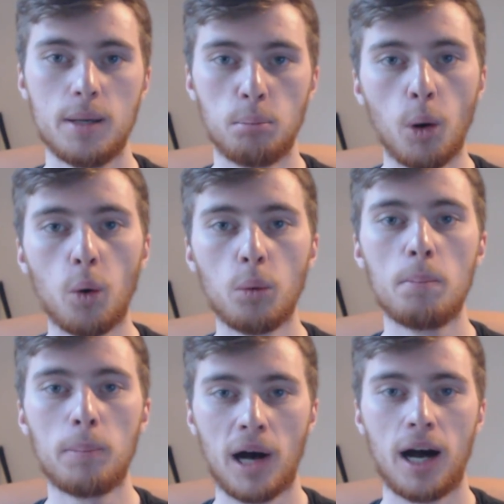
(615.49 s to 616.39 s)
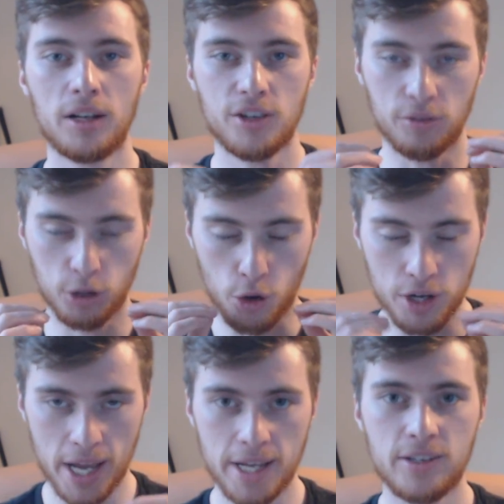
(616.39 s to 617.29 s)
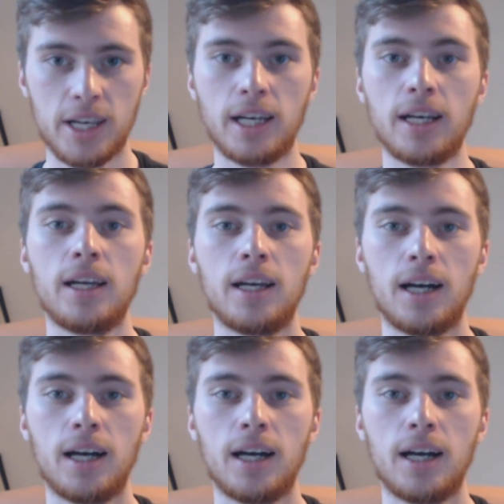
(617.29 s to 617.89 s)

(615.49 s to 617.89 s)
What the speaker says: important part of creating